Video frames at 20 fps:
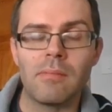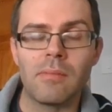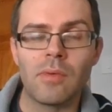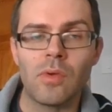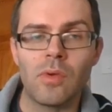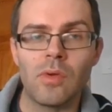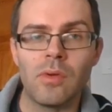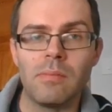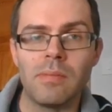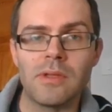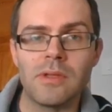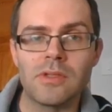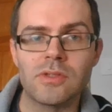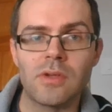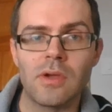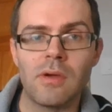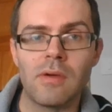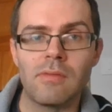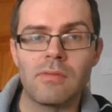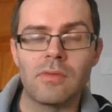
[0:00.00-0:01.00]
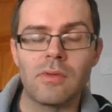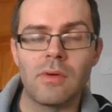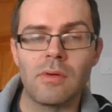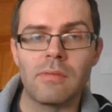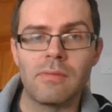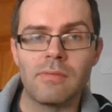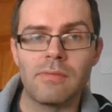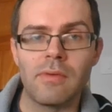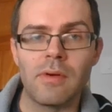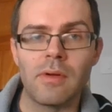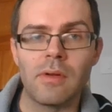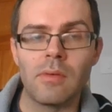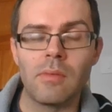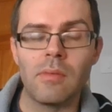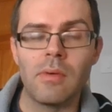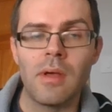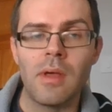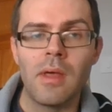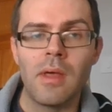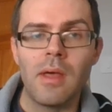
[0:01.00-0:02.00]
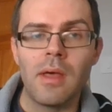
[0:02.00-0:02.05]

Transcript: could be served on furlough,